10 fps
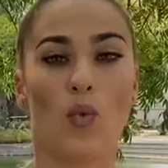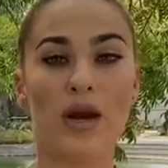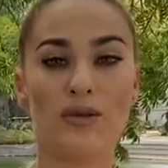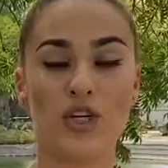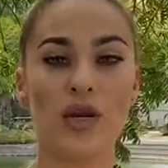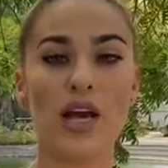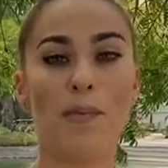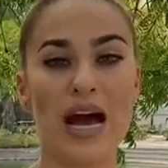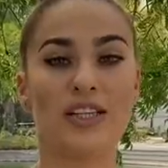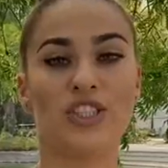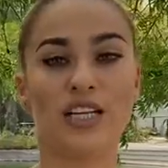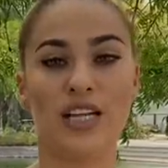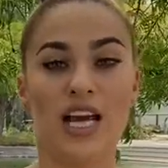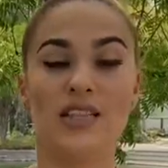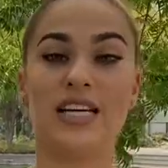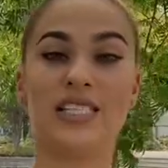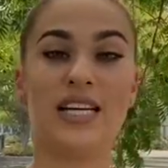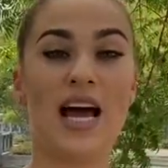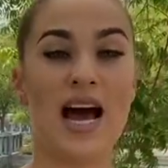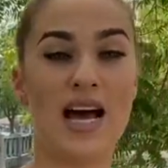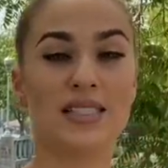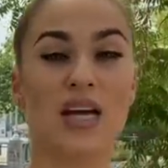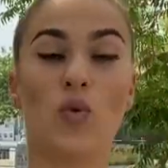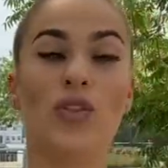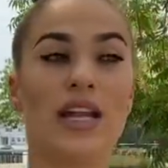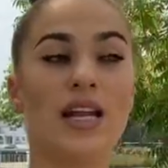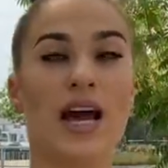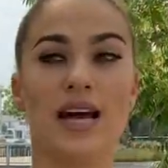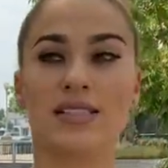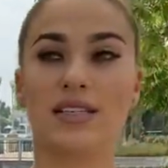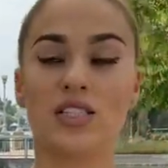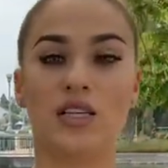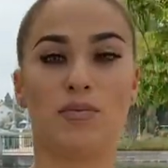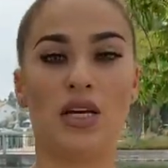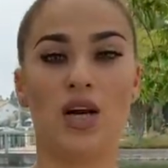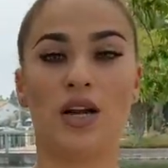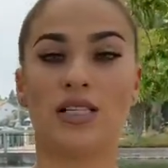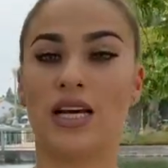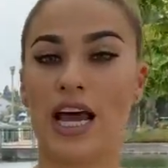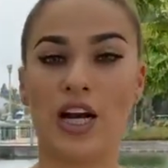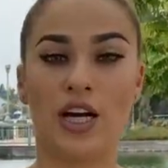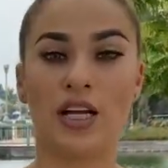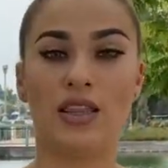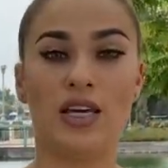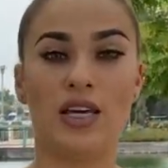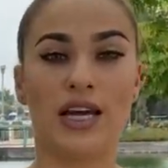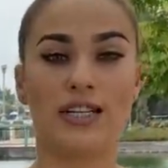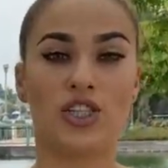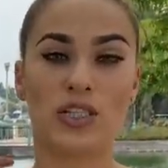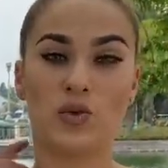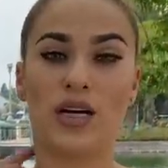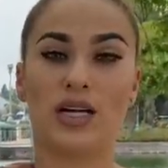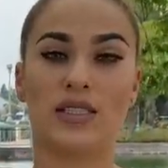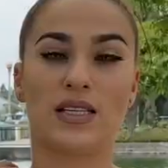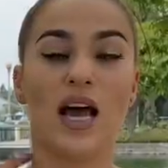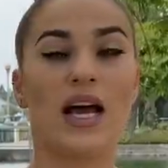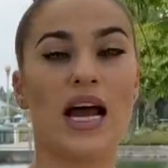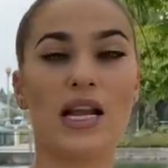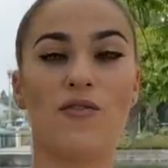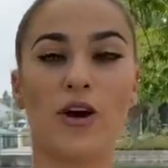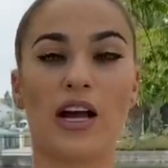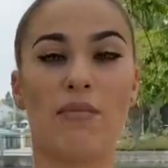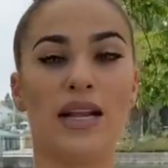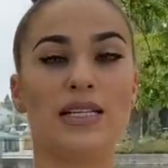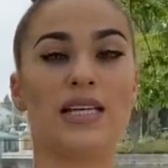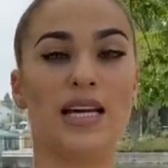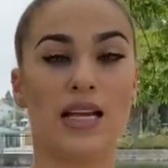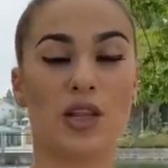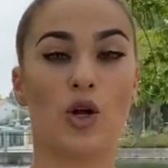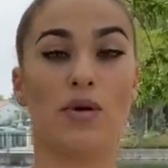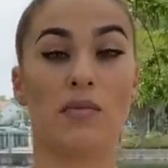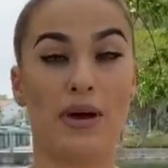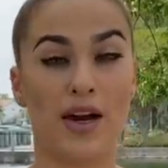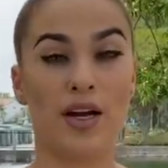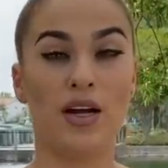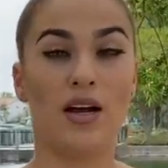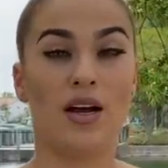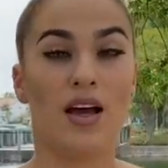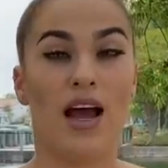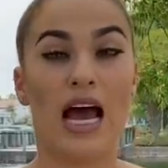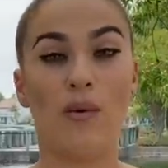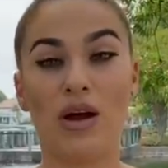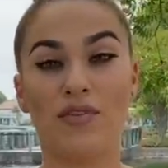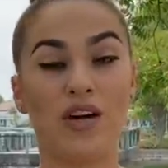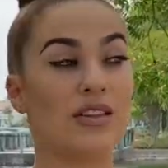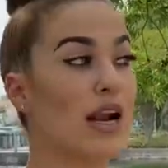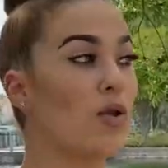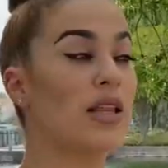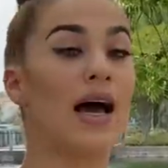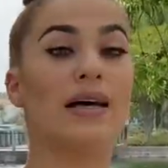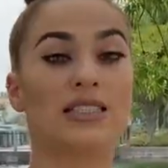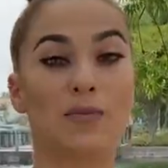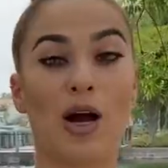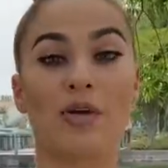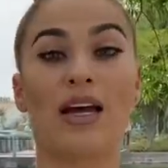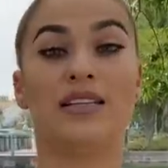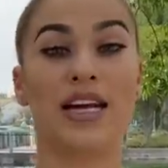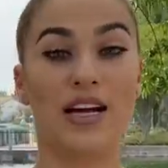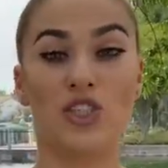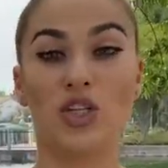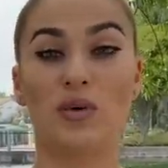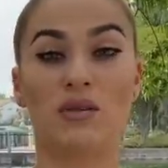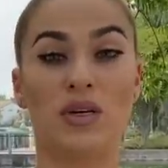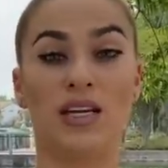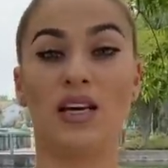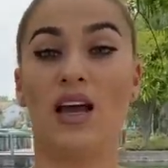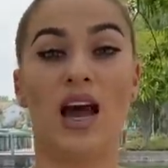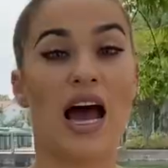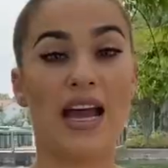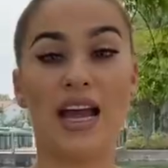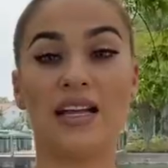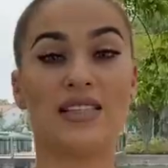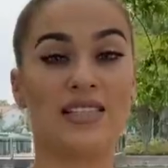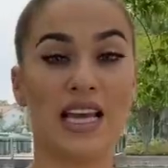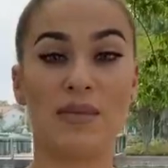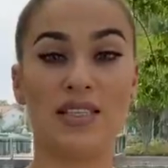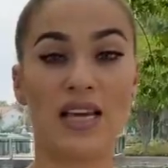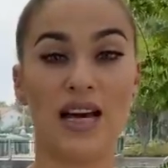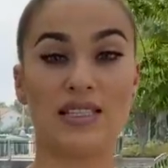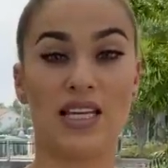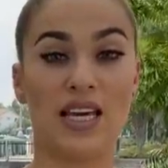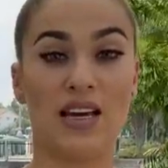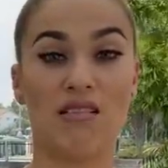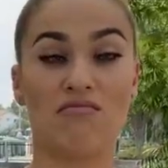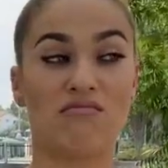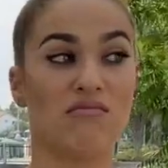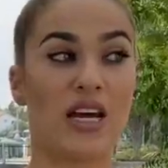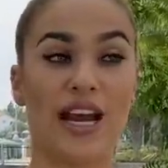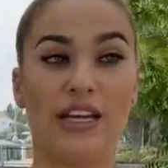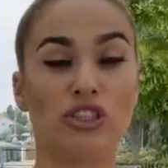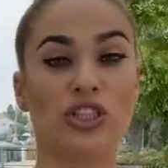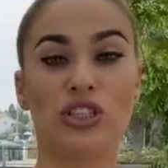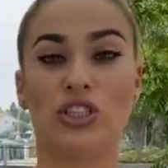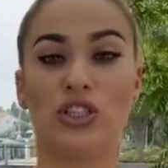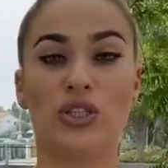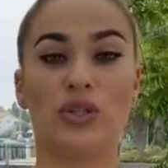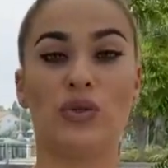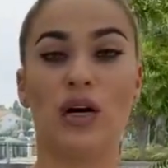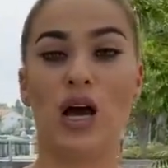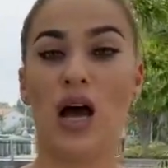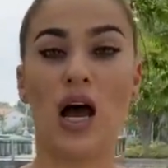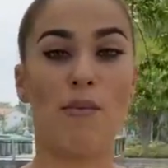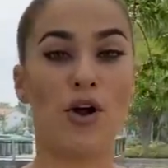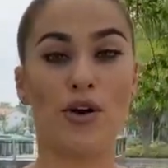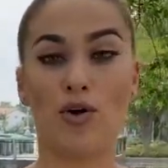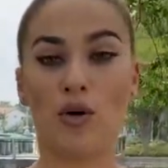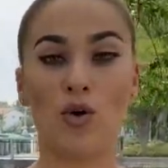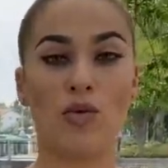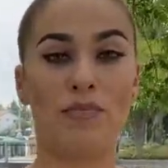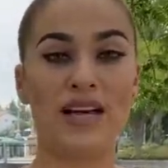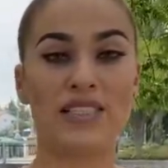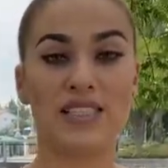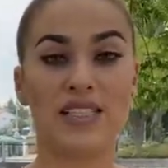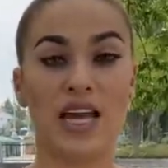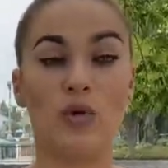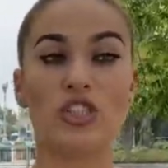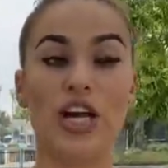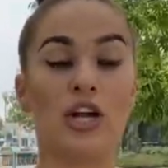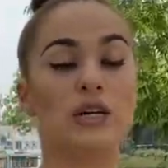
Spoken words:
When doing a pageant, they didn't ask us to be on a diet or anything. It just was kind of recommended to eat a little bit better. However, that only lasted probably like a day or two with me. I ate the same exact thing that I usually do on a normal basis day, which I know